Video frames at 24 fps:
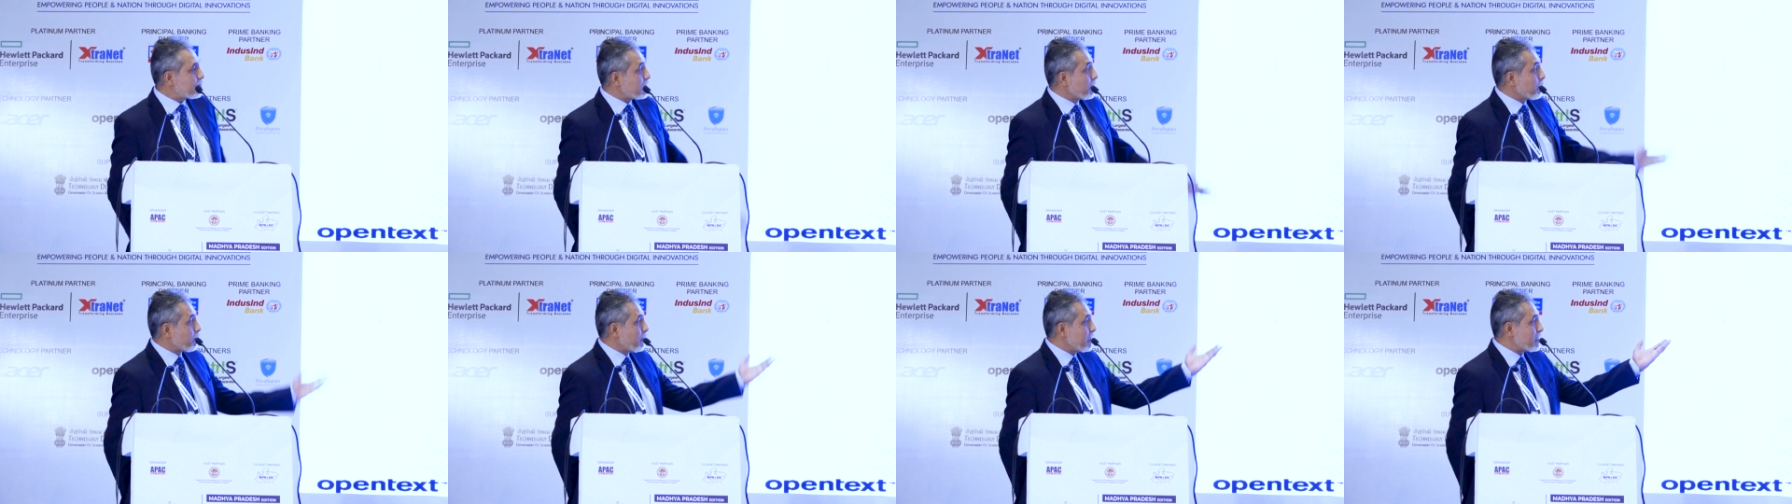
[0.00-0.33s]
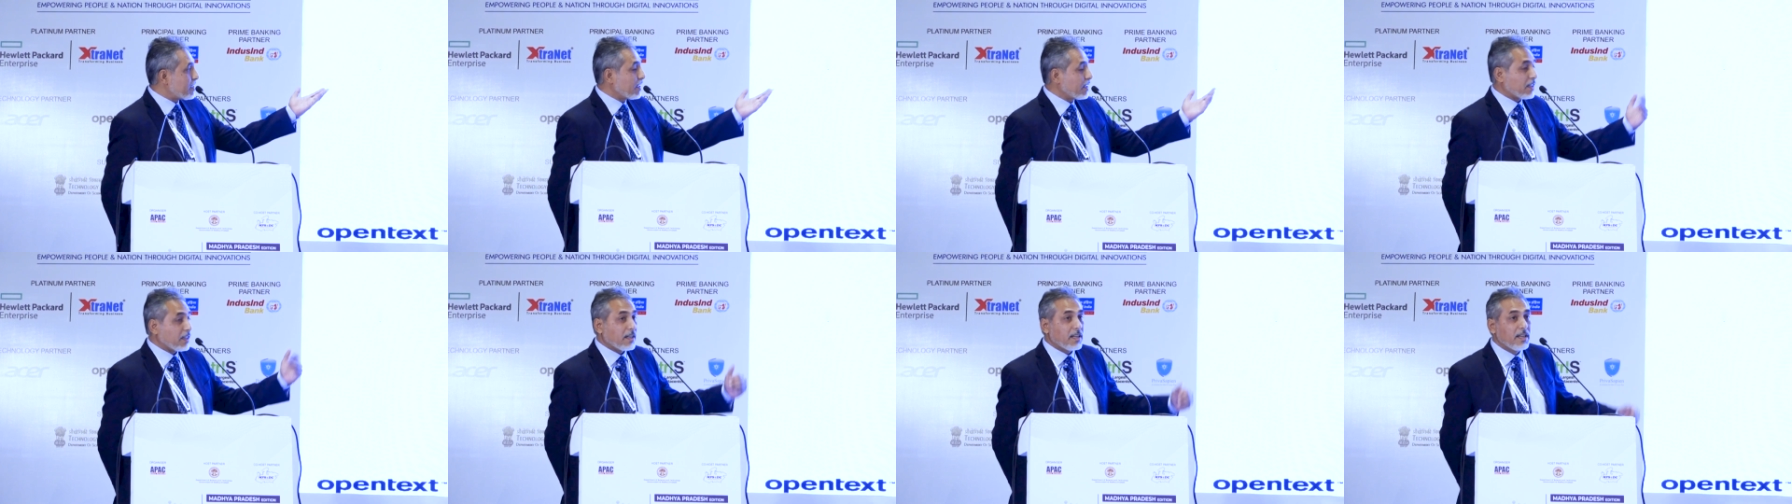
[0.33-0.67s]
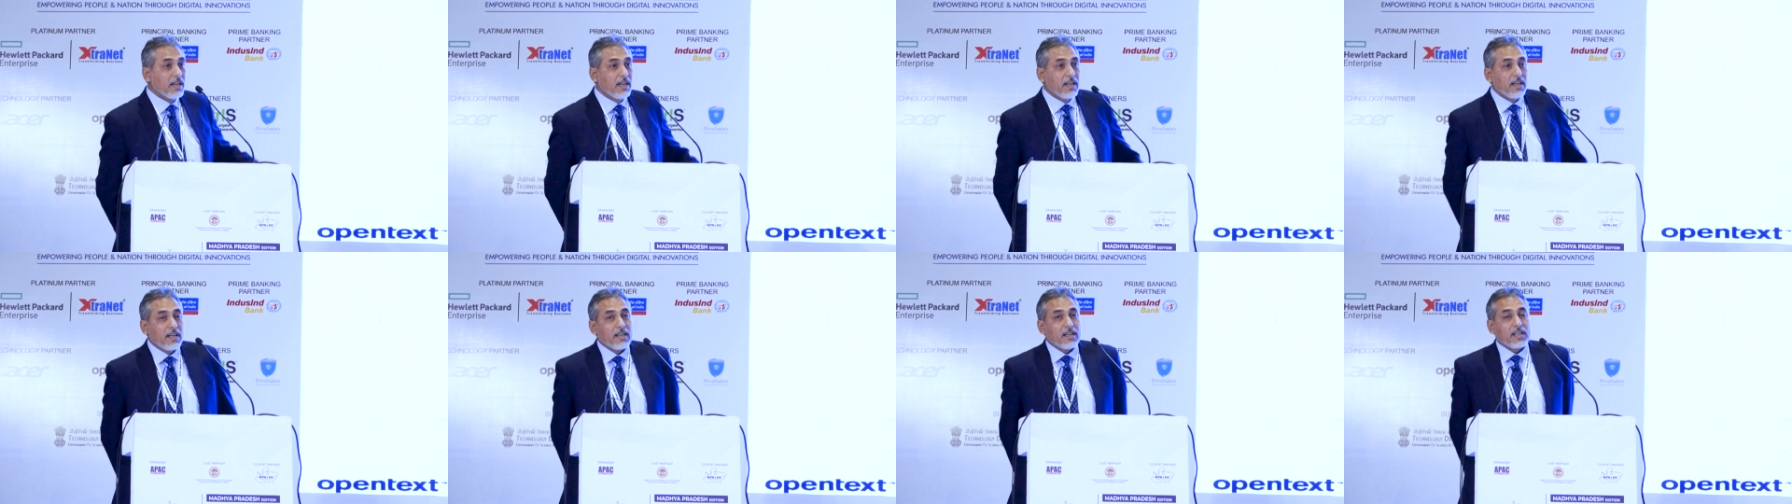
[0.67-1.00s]
Simplicity
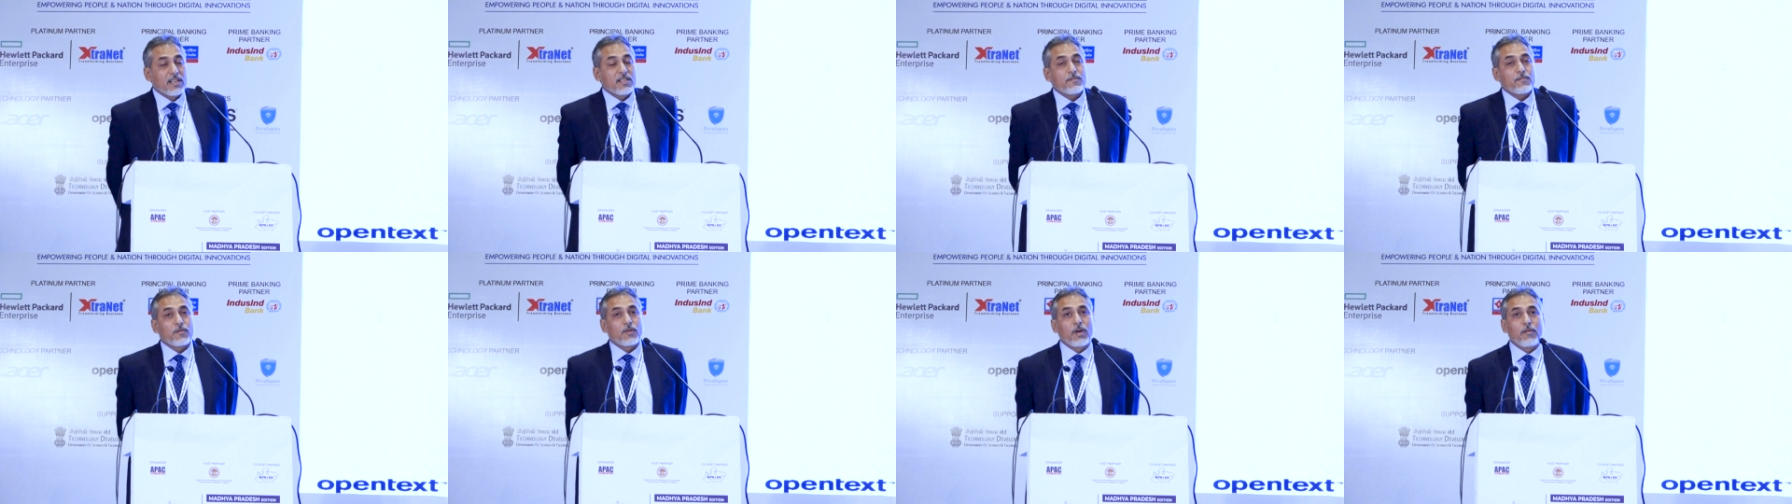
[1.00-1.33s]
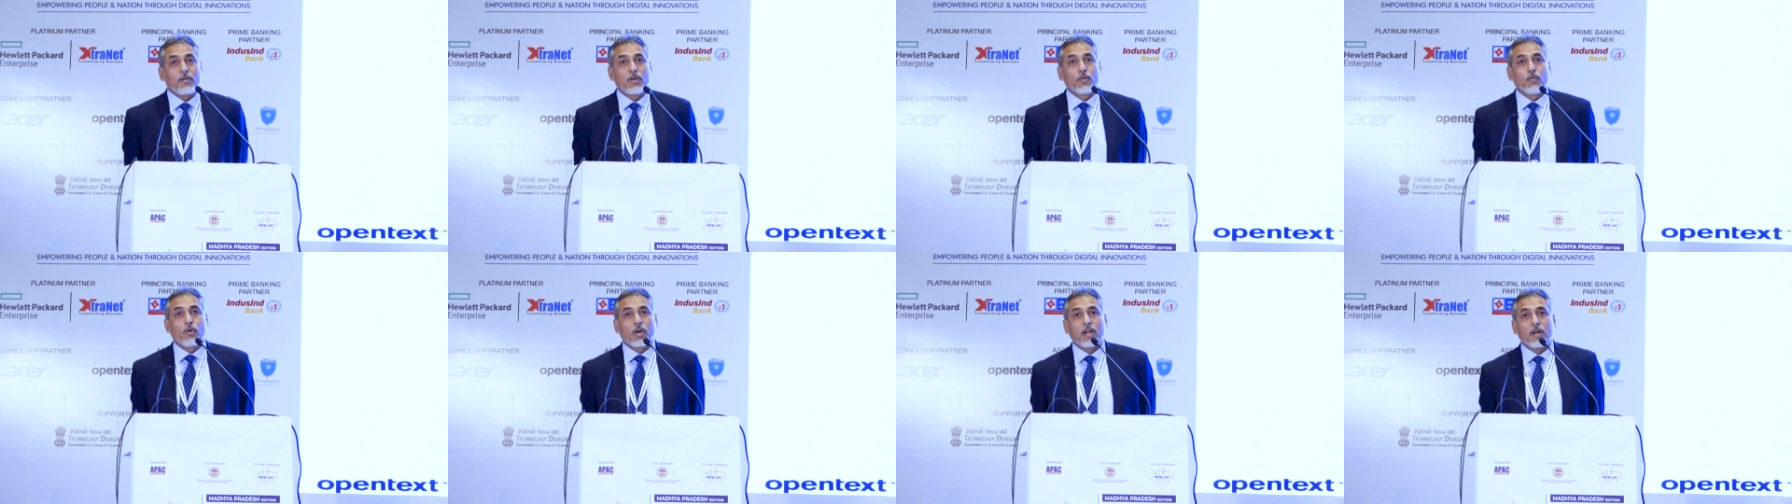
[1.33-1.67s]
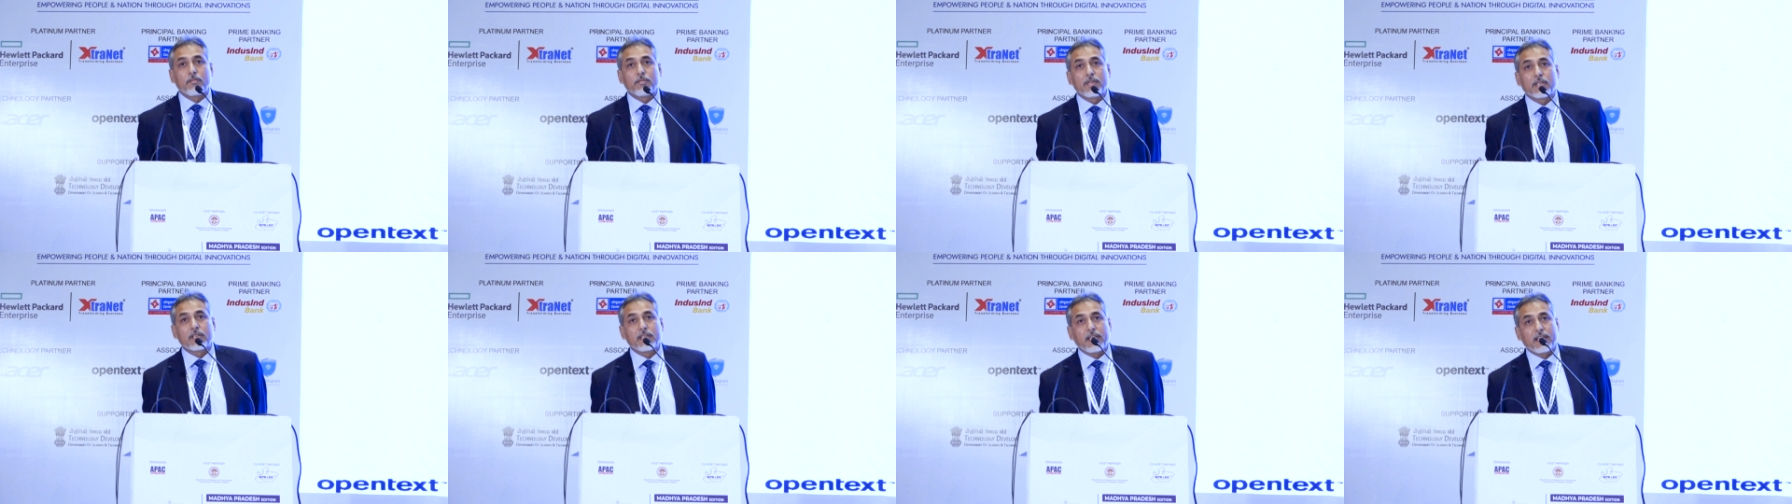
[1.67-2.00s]
is probably one
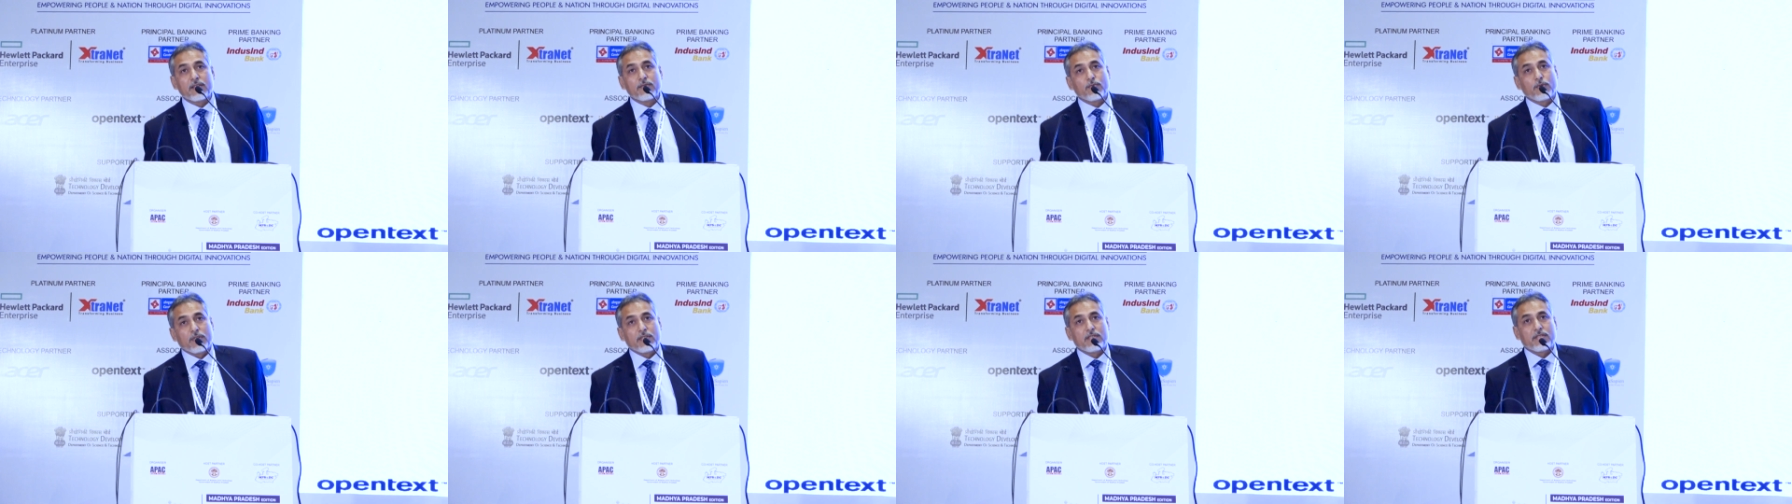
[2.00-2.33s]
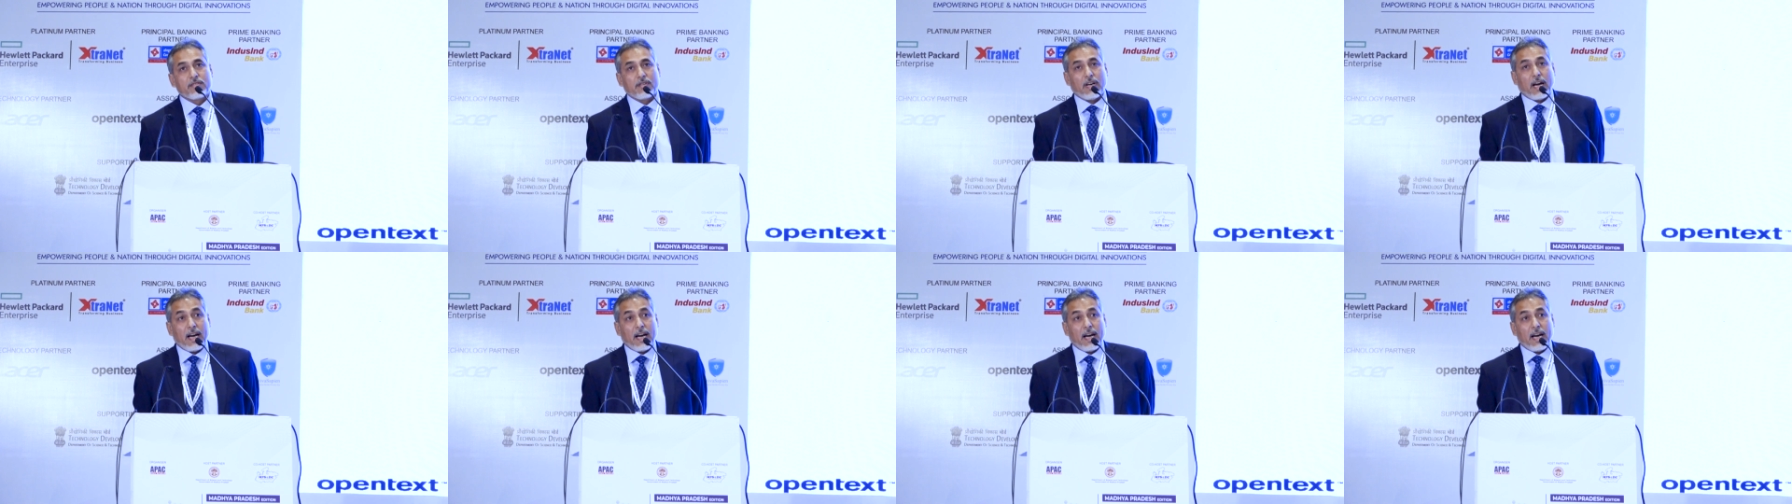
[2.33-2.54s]
of the things which